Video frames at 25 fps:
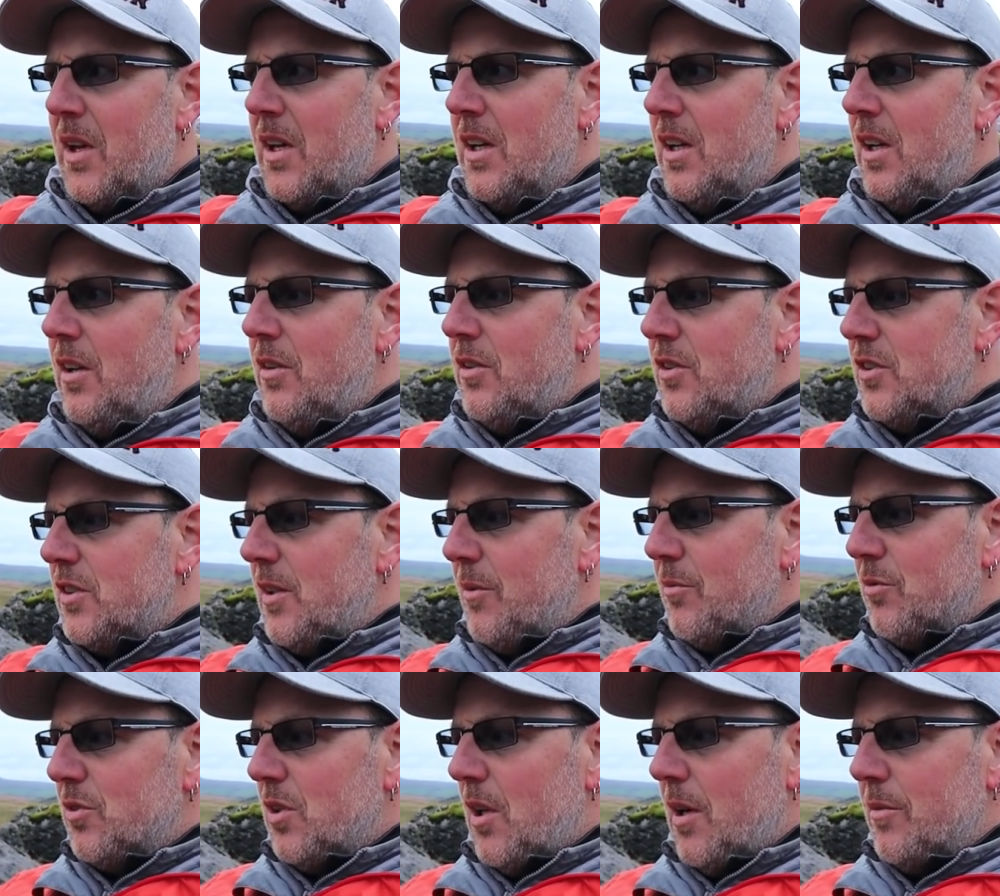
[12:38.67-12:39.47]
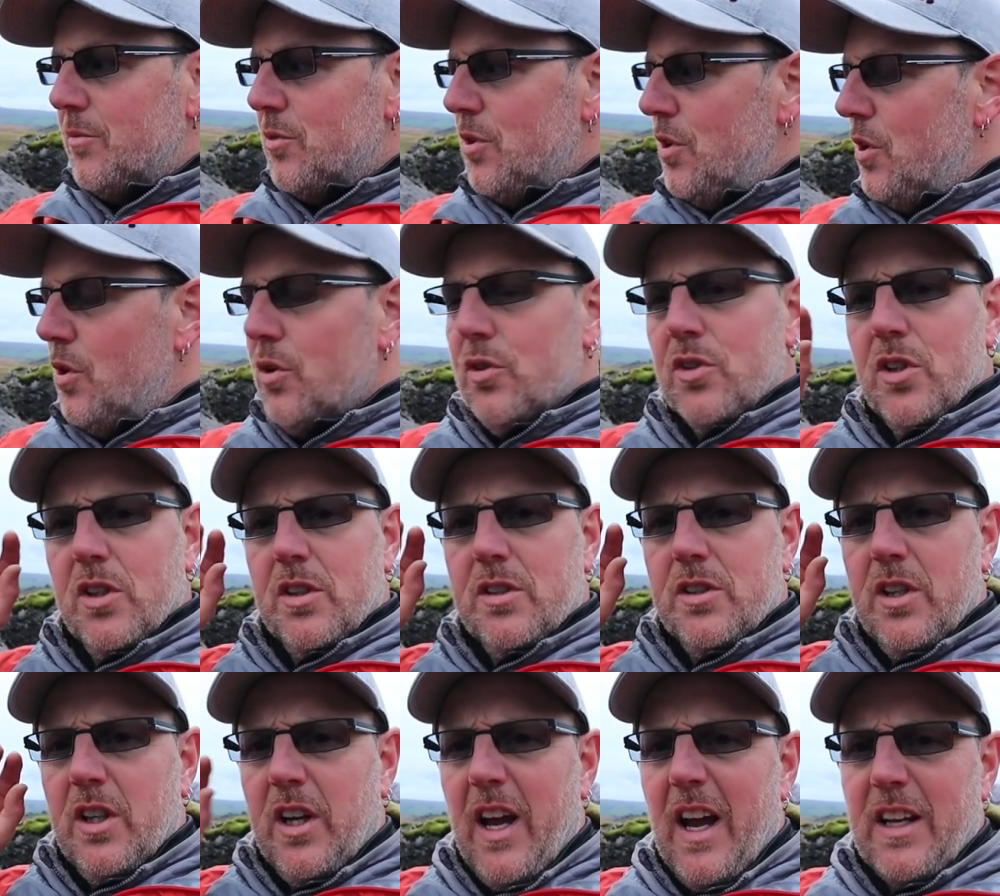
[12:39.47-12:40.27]
you sometimes lose
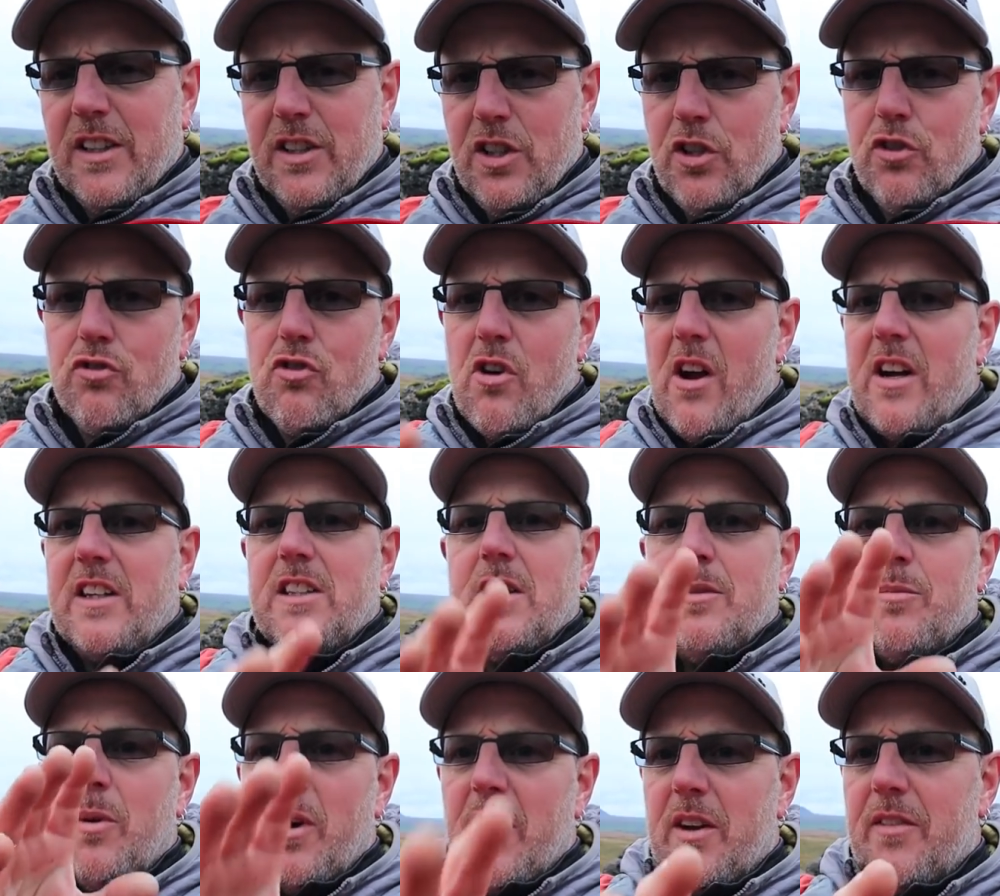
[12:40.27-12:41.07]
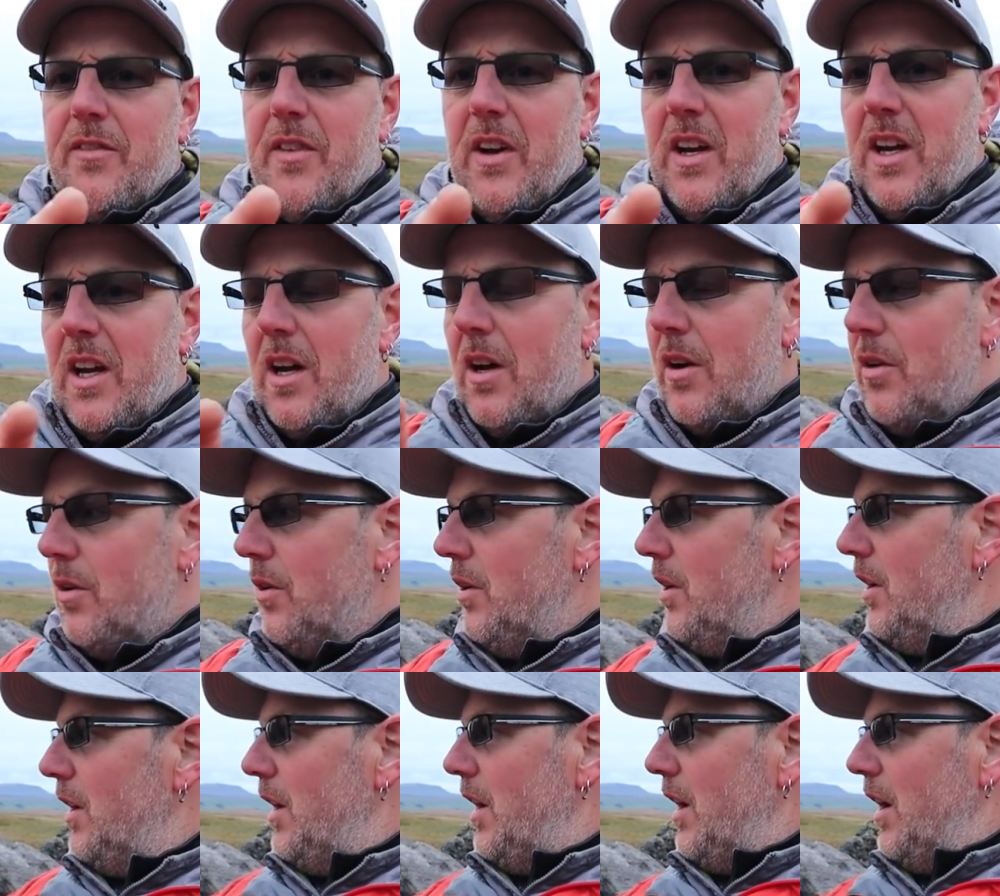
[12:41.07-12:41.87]
you get distracted by the video
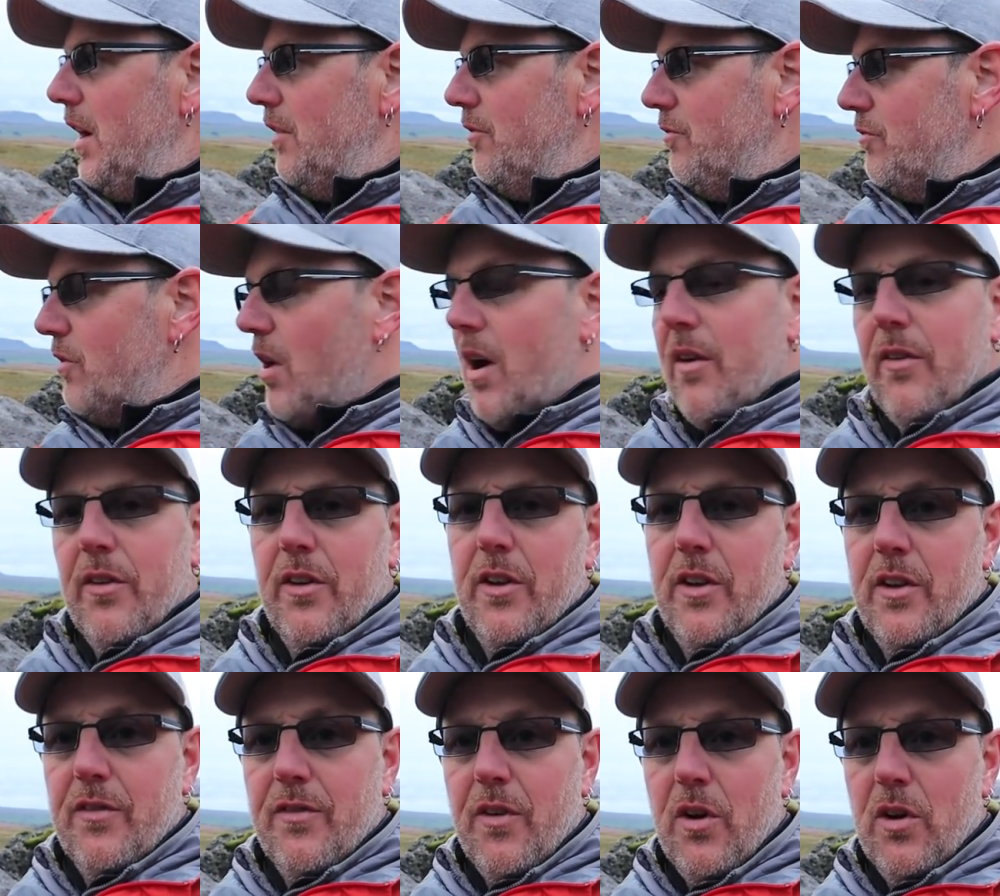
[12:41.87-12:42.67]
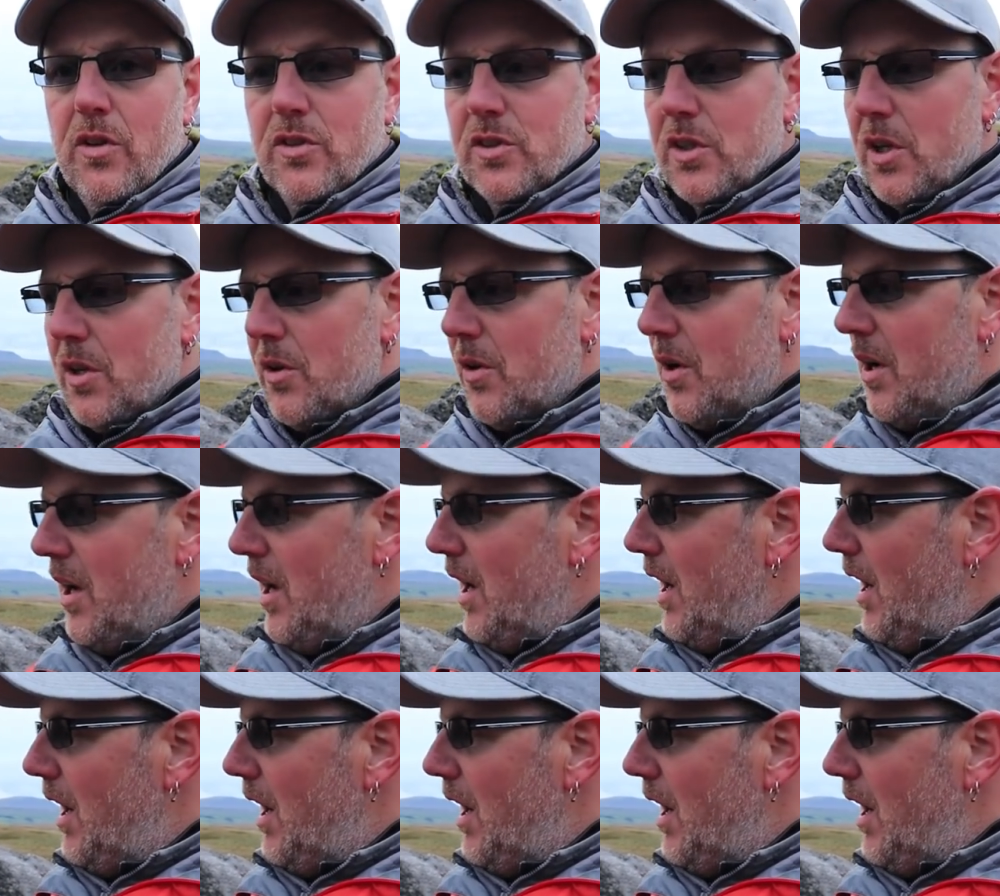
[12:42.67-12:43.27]
rather than the photo.